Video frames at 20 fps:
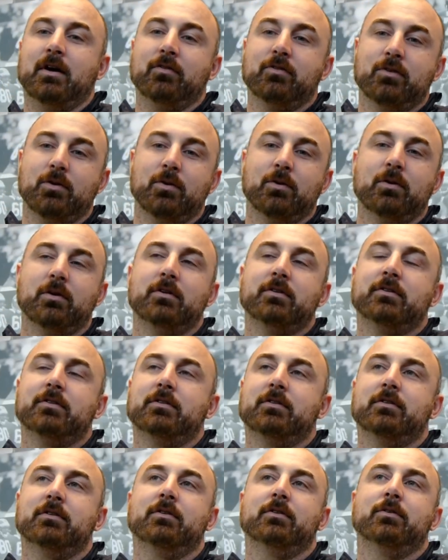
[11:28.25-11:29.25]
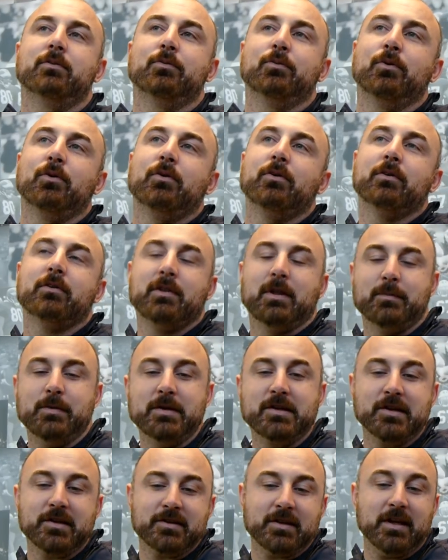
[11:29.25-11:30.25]
Let me
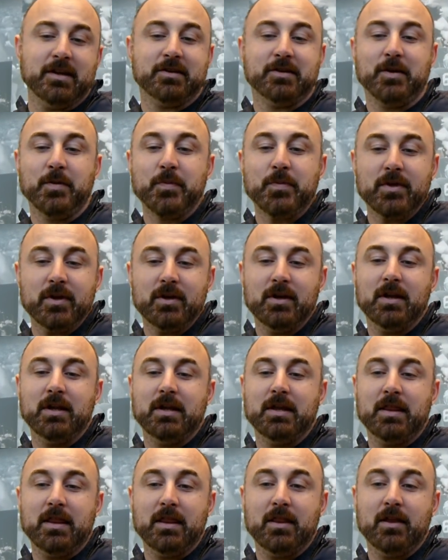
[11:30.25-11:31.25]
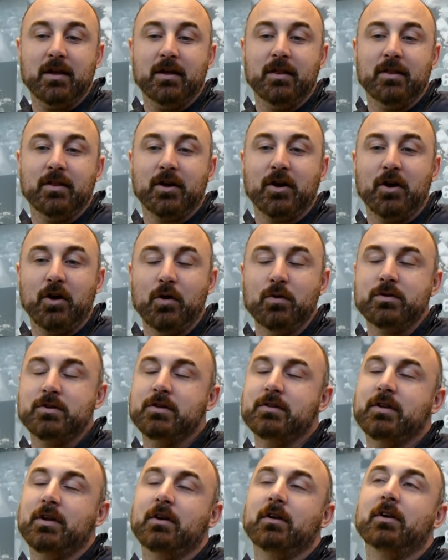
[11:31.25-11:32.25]
just say something. The
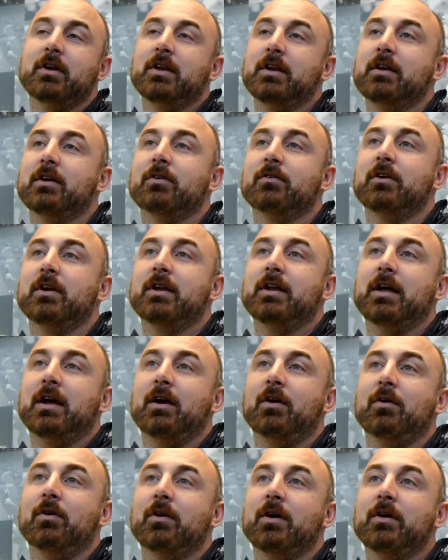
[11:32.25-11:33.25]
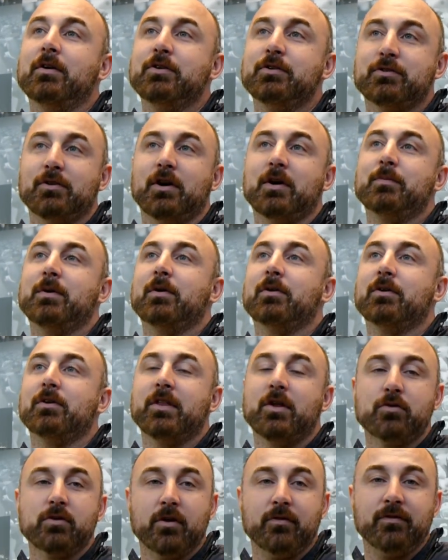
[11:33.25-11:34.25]
coaches that are in here right now, you talk about,
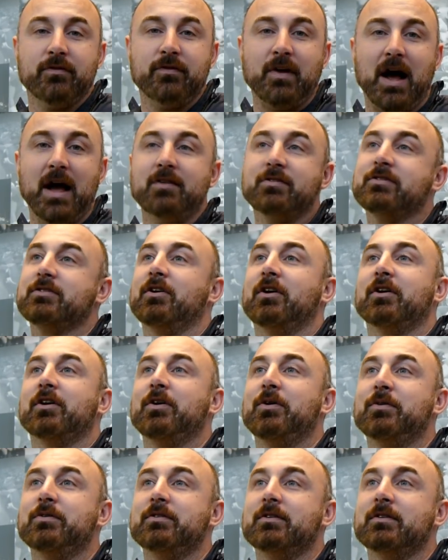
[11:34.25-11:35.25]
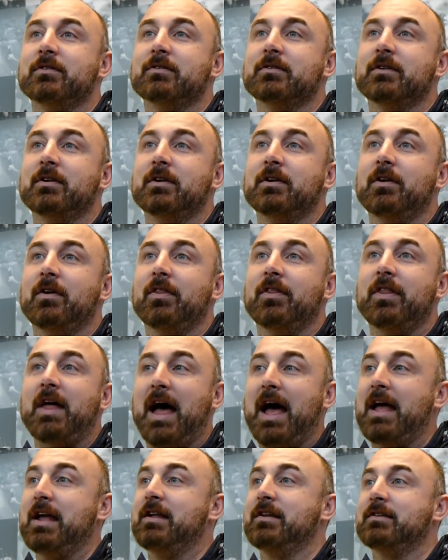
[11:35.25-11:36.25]
those are five-star coaches. You know,
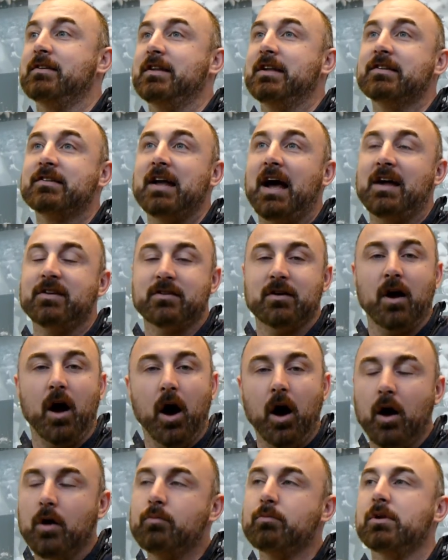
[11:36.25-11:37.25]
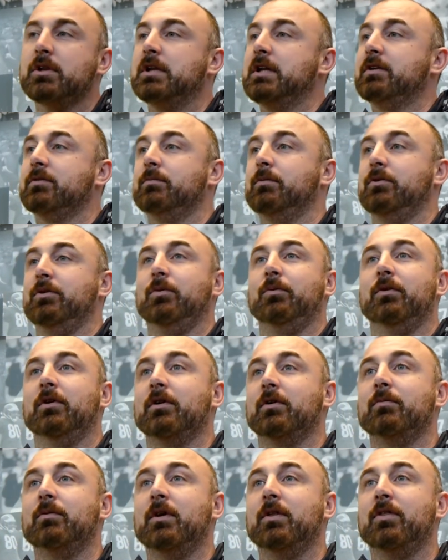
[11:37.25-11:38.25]
these guys are unbelievable to
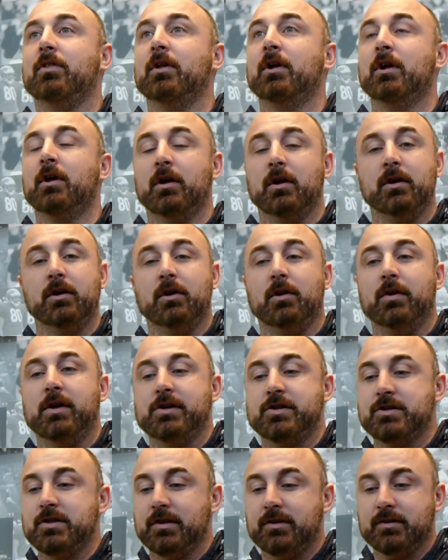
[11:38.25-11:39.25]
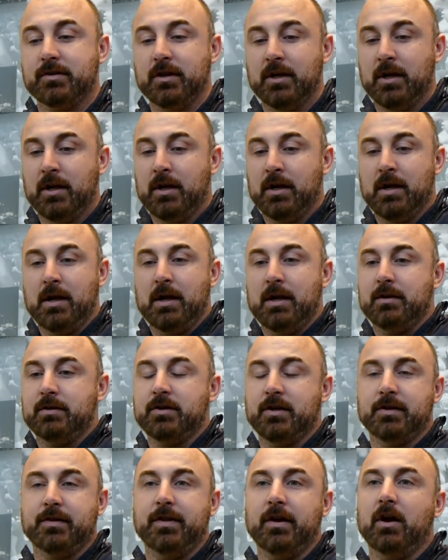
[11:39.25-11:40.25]
work with. You know, it's
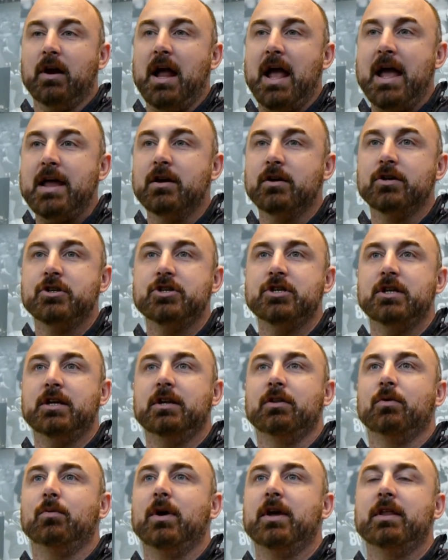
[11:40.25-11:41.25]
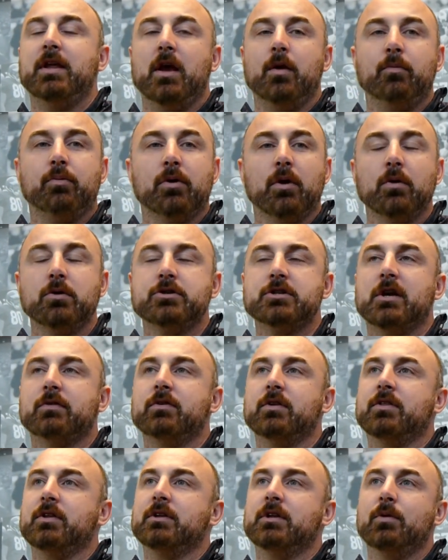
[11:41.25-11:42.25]
just their energy, the way they approach
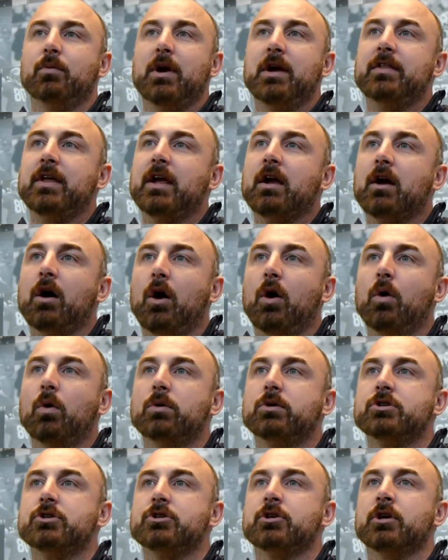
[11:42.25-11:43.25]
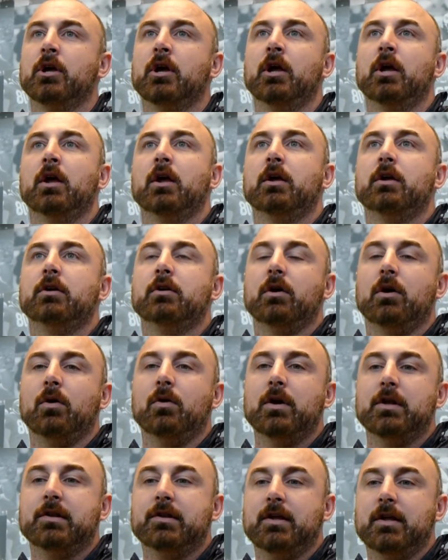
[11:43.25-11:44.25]
everything, the way they coach. You
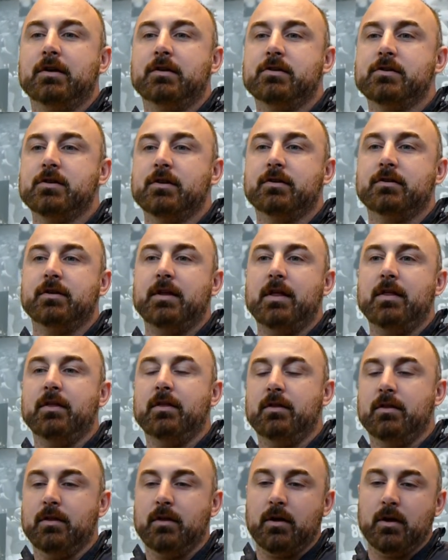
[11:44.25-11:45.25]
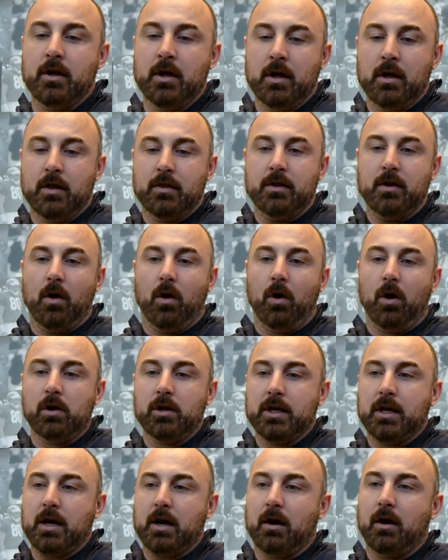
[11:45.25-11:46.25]
know, it's just the
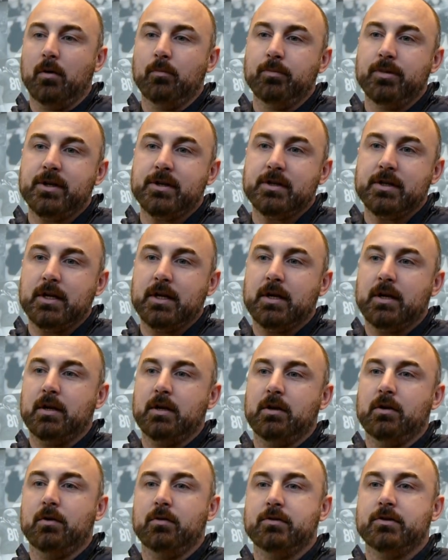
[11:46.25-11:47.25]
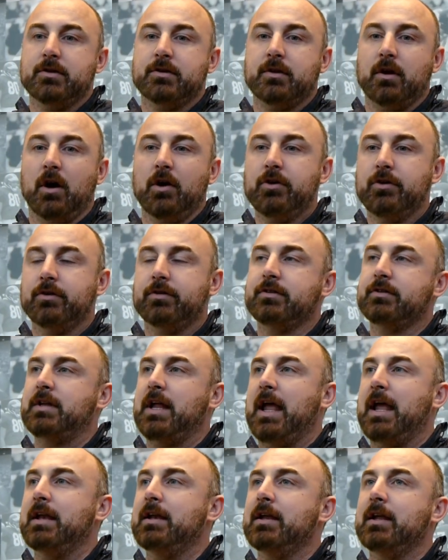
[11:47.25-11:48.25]
all-encompassing, you know, just
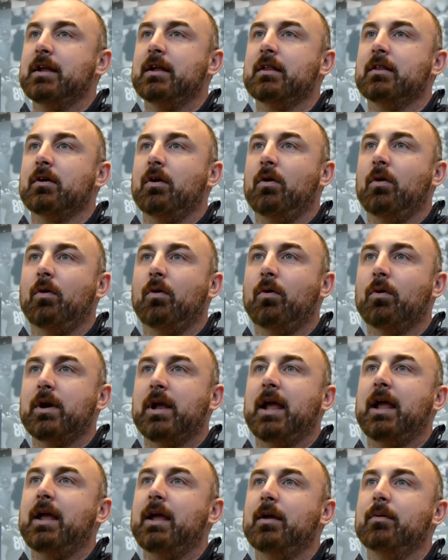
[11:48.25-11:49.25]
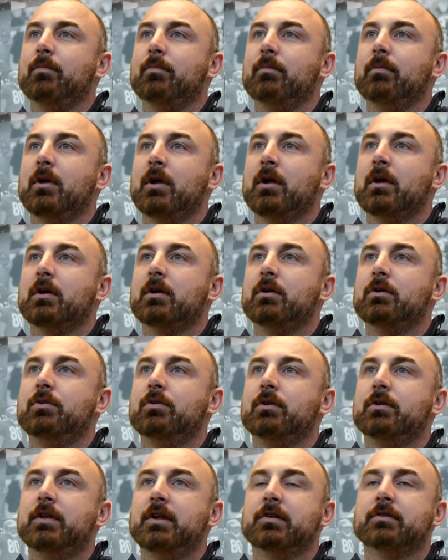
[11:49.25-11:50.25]
understanding the whole game. You
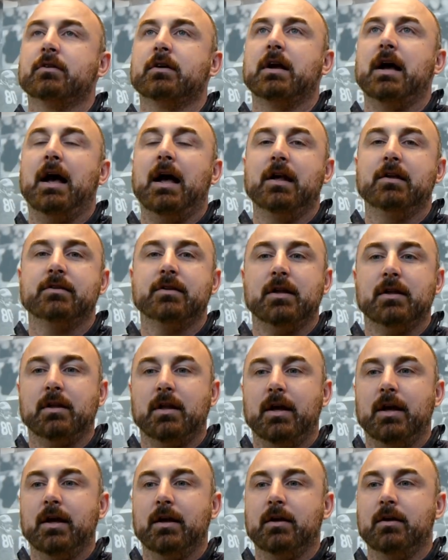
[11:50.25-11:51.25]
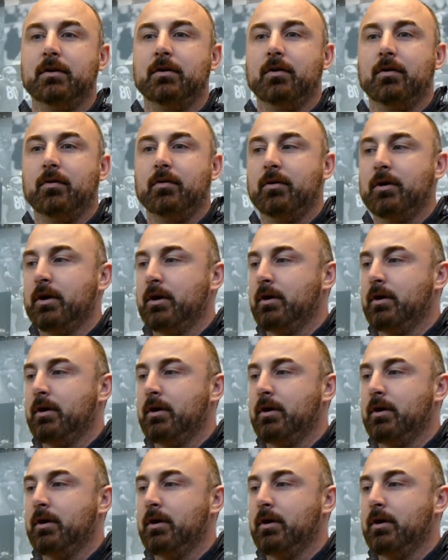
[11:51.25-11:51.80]
know, these are guys that, like, you know,